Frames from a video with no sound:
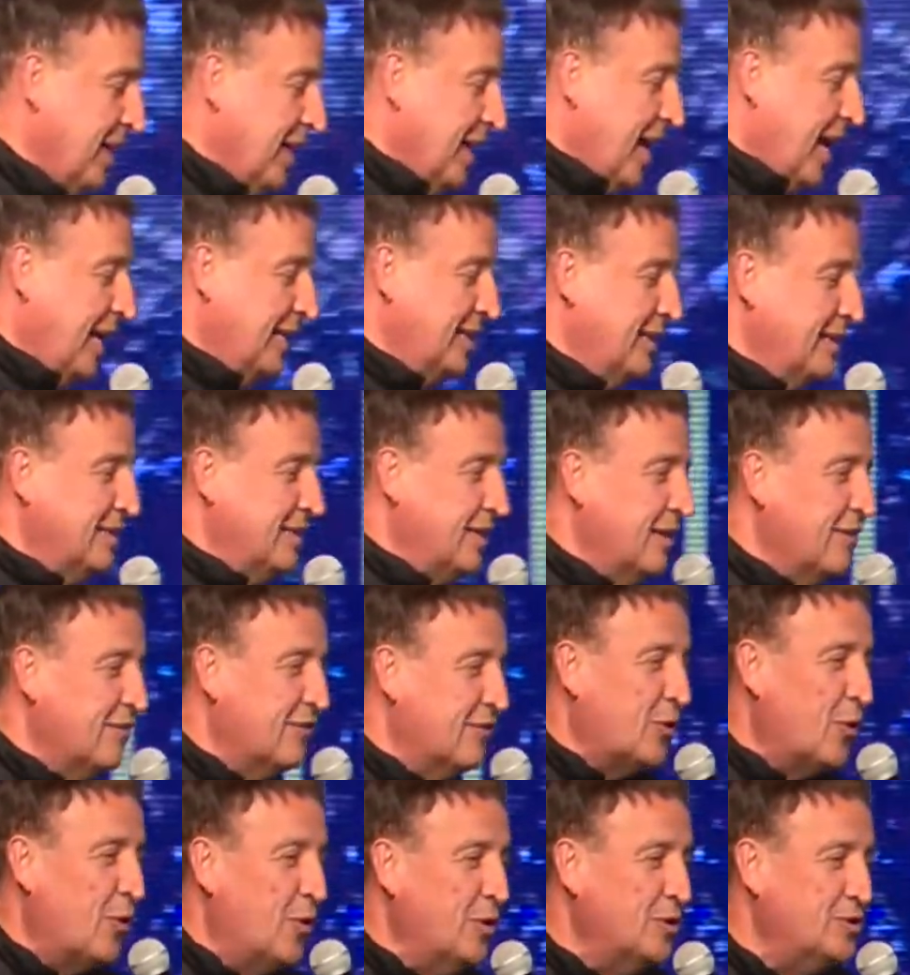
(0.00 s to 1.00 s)
and then, then
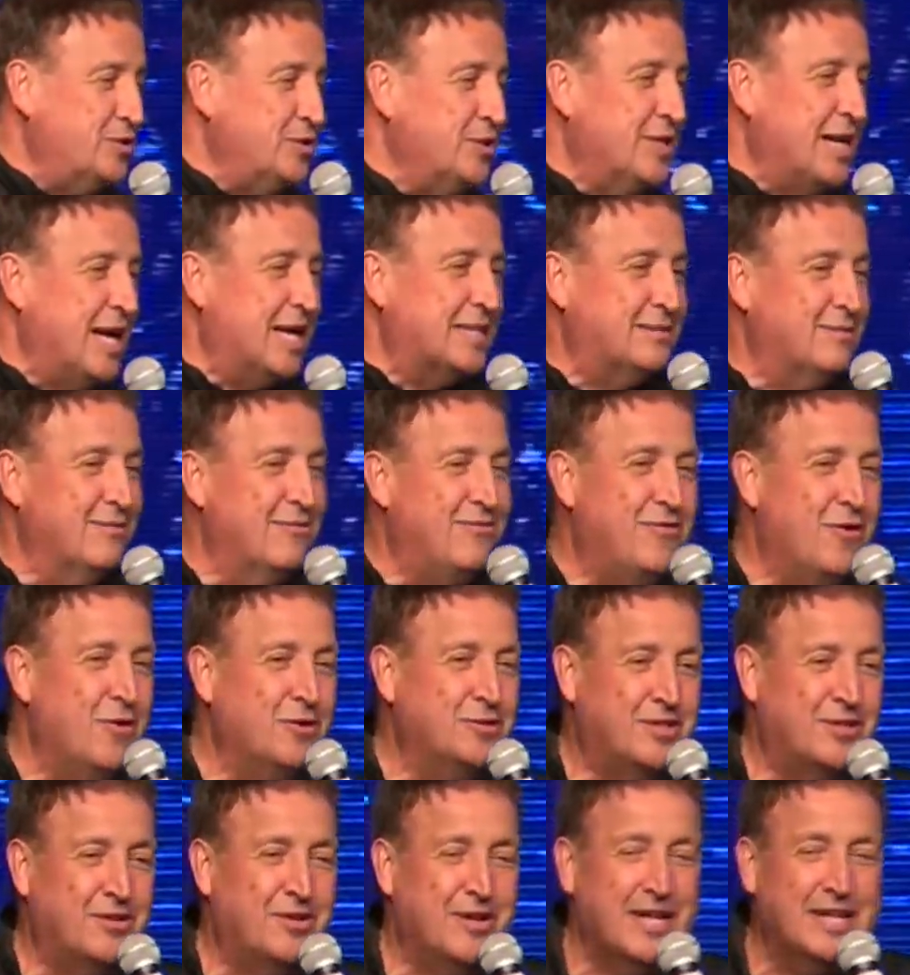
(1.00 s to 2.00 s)
of course you got some
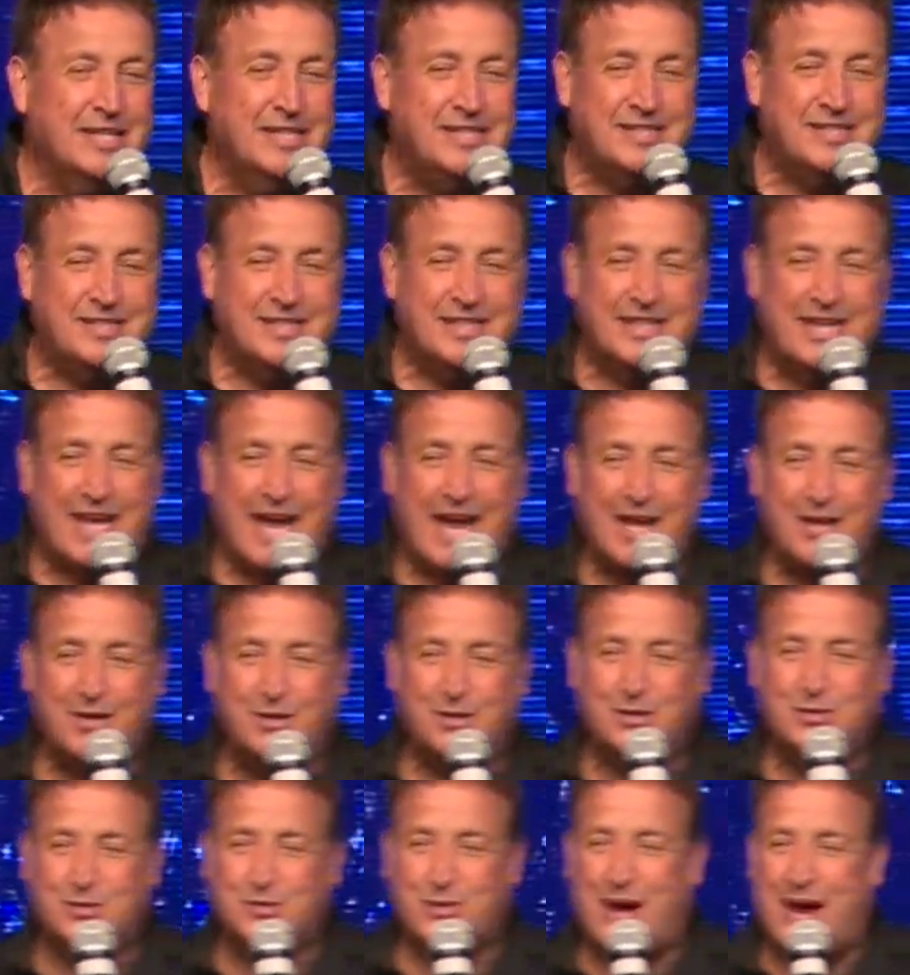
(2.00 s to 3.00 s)
folks that are
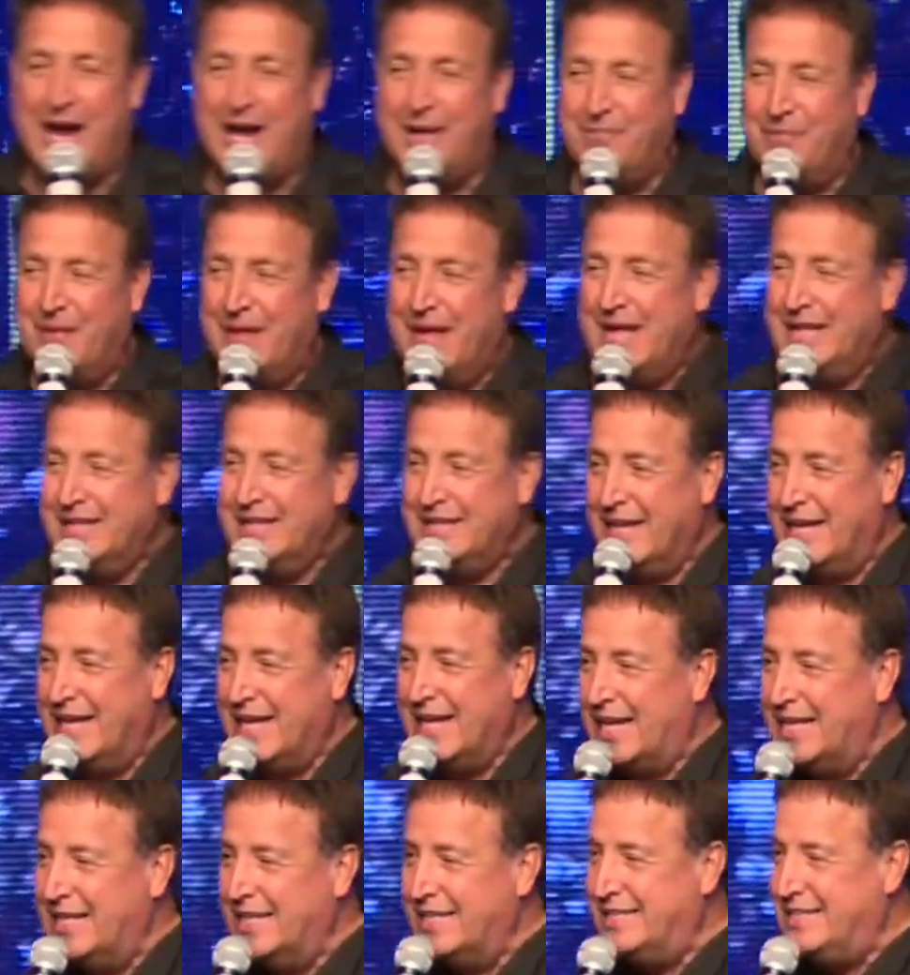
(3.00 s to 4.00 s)
instigators, right? They get
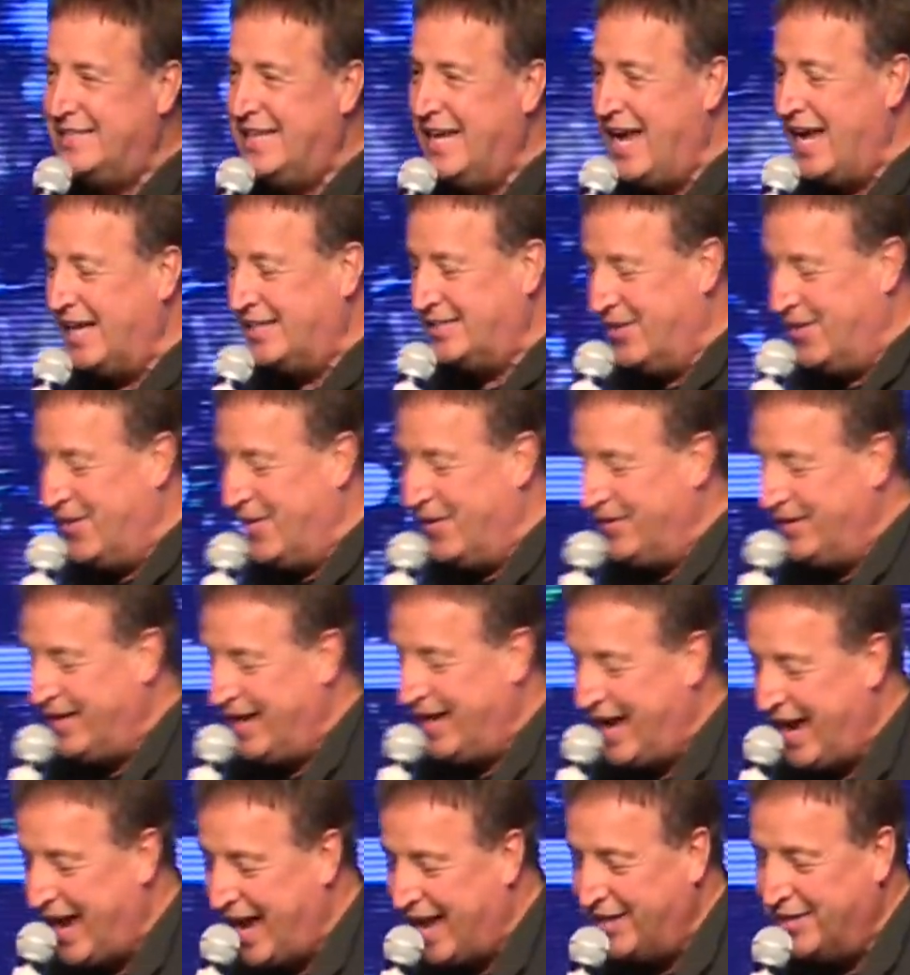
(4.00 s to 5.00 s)
on the text. Oh
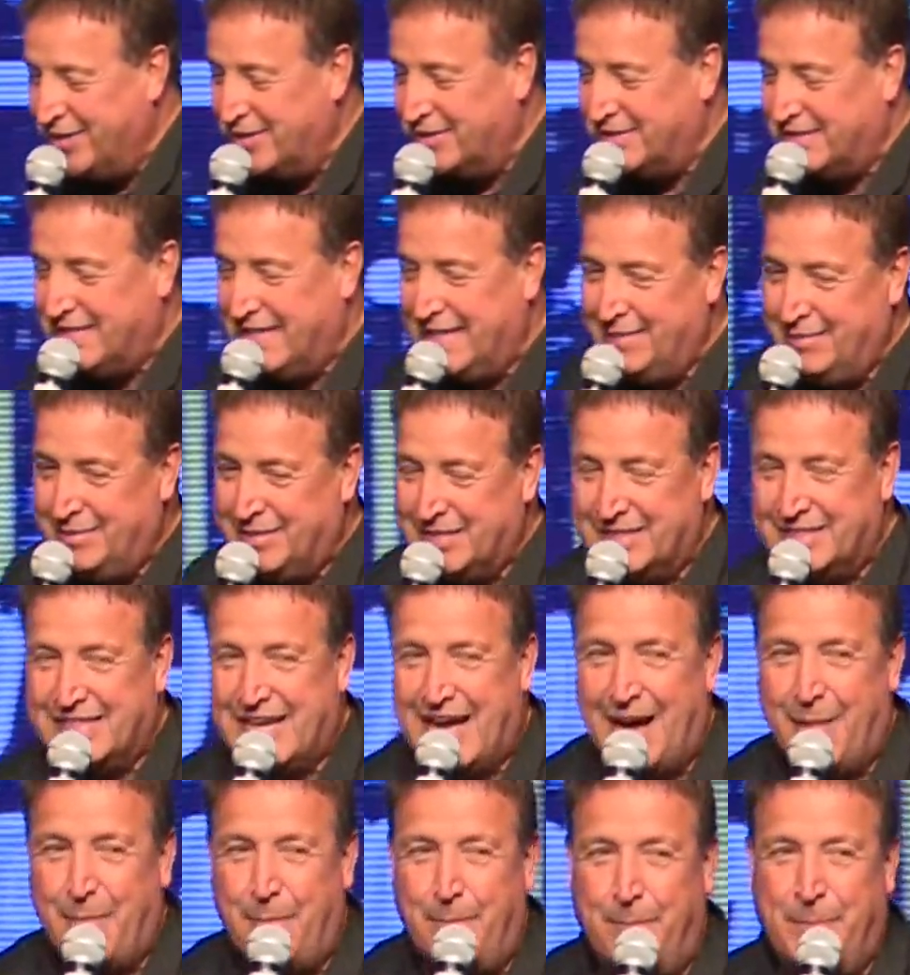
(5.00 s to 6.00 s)
yeah, your team just
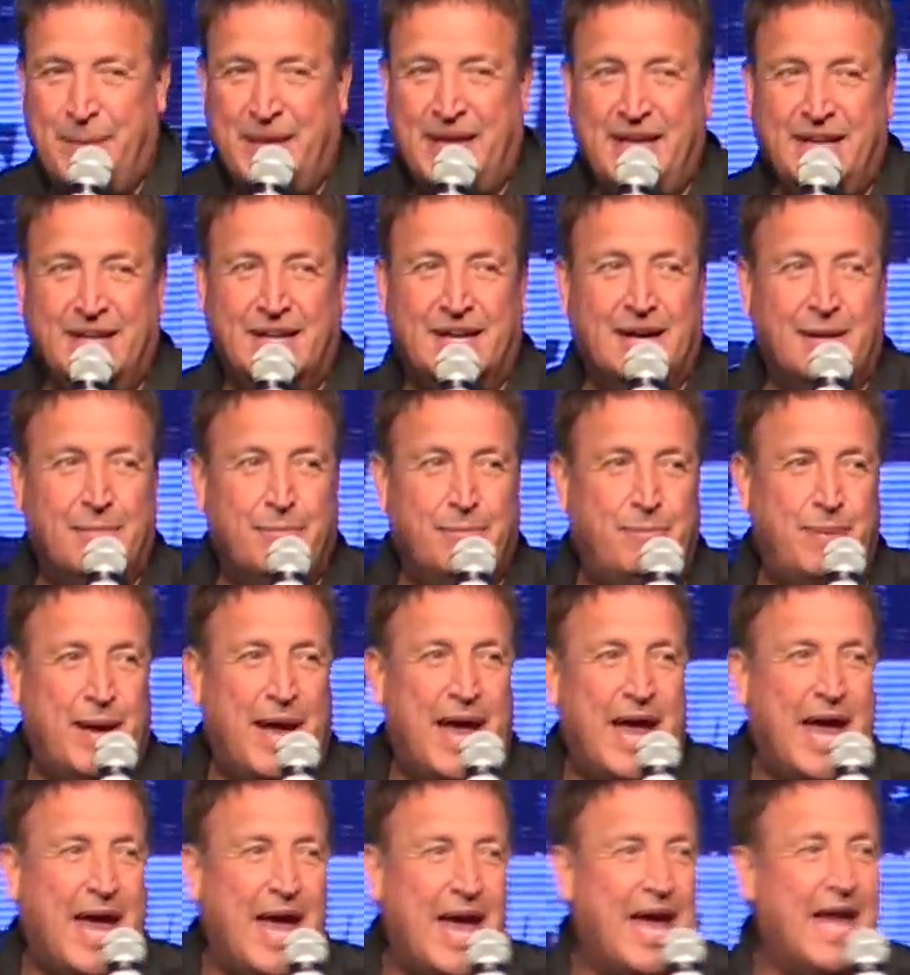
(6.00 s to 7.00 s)
got beat up
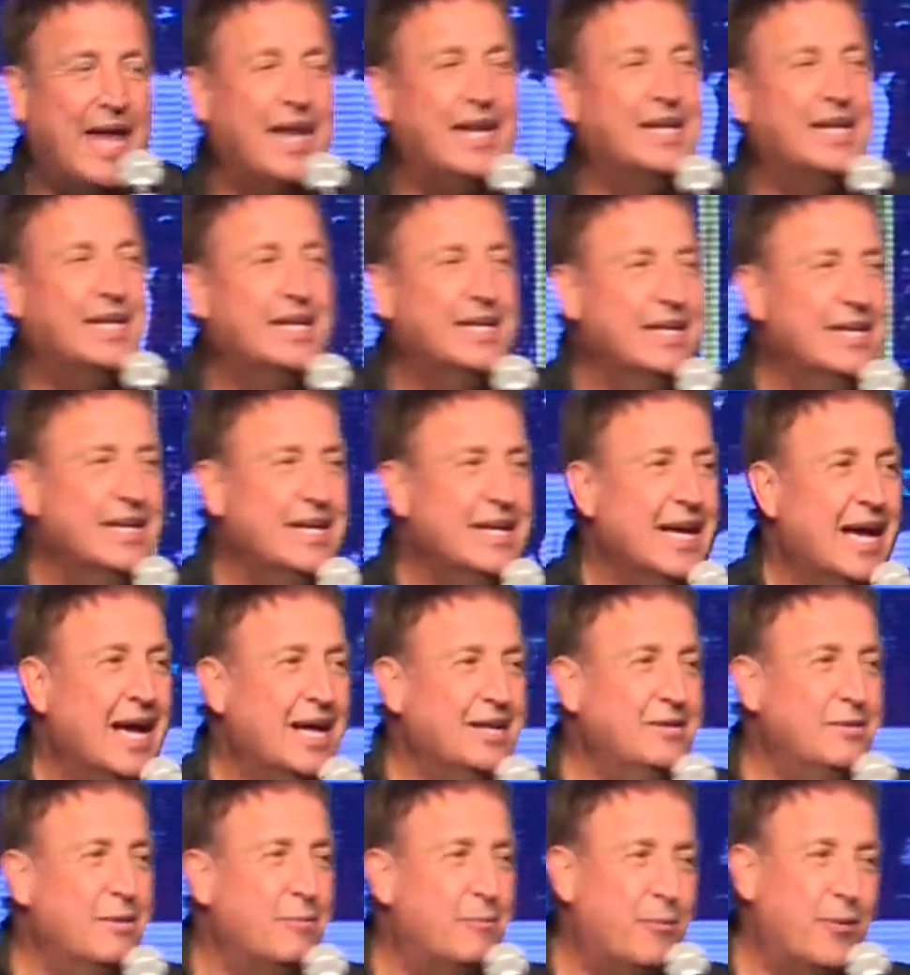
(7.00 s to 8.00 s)
bad,
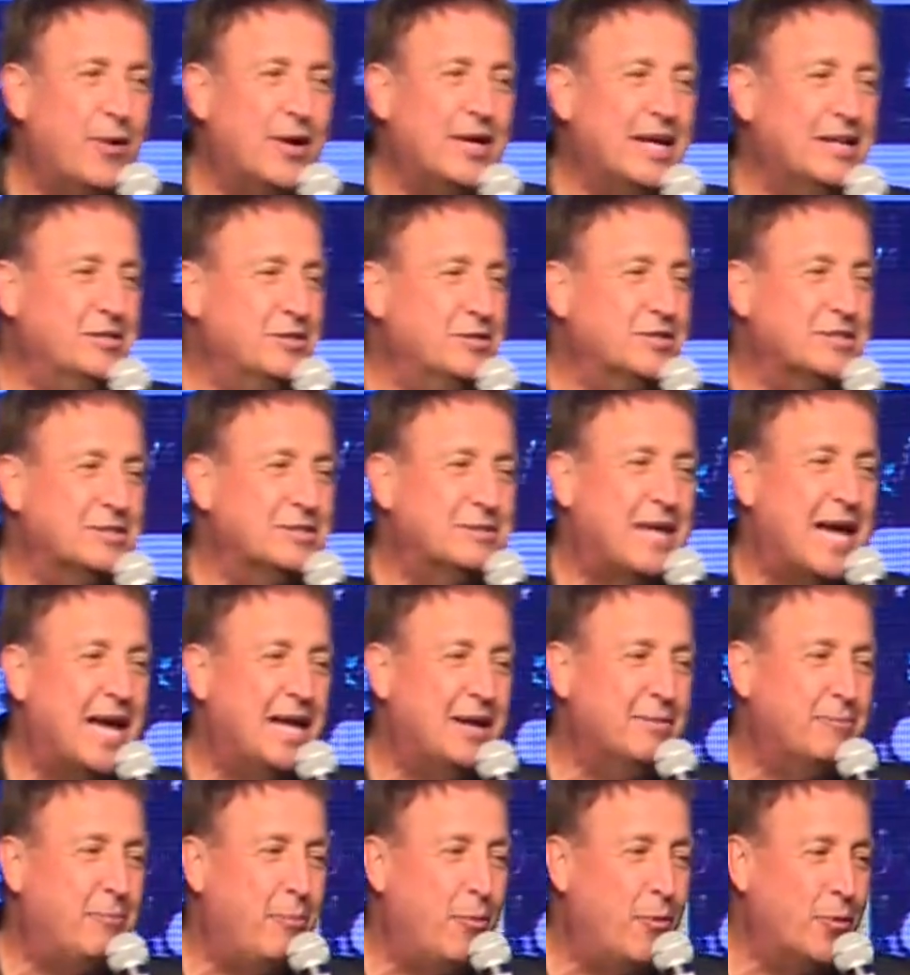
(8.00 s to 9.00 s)
and you're pre- and you're just
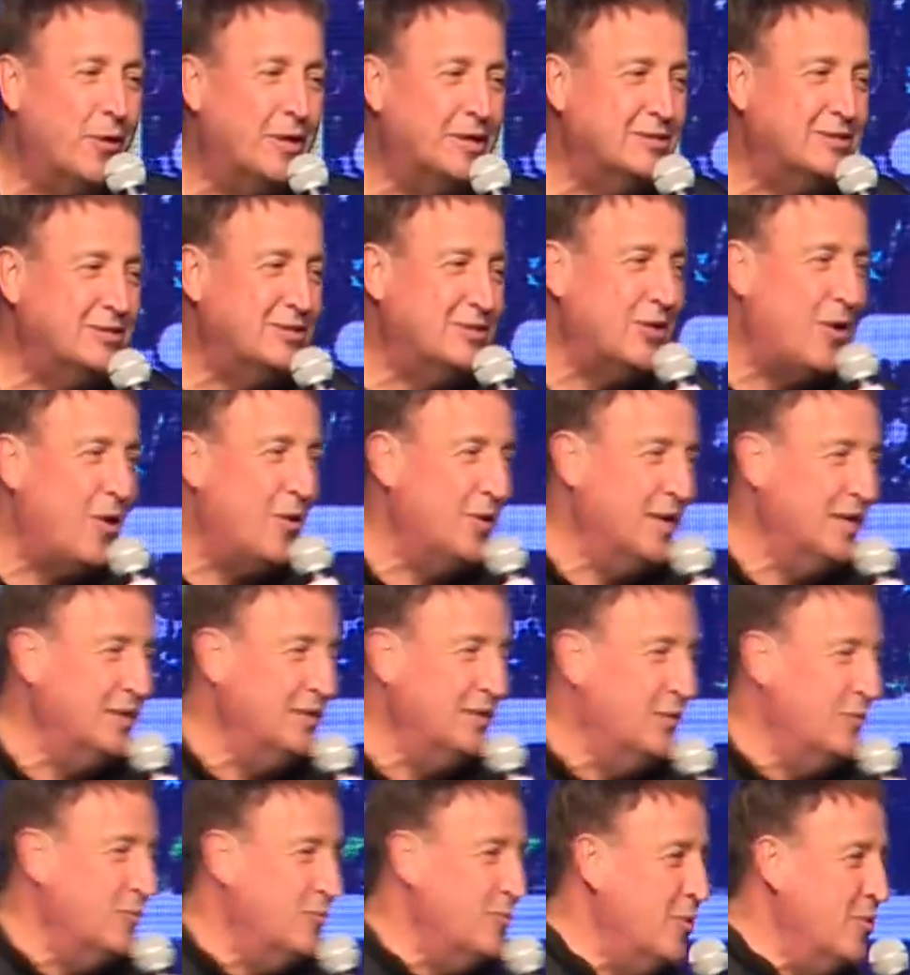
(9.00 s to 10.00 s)
kind of pouring salt in
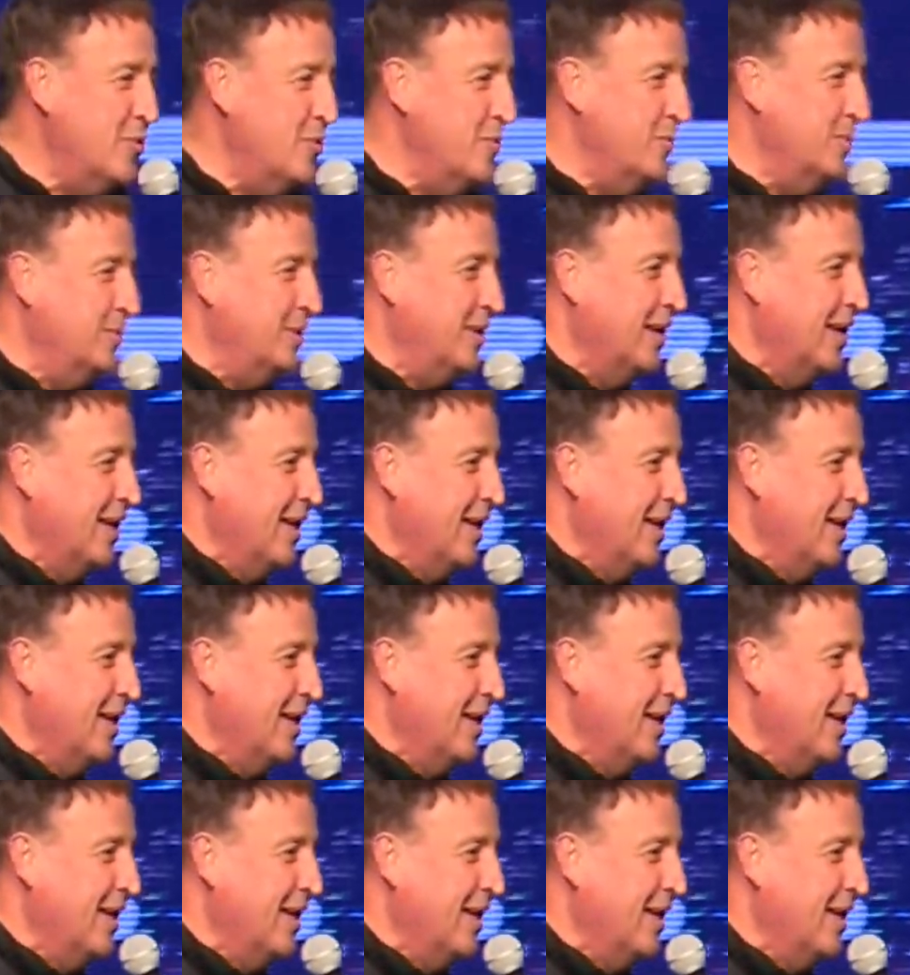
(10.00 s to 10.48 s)
the wound.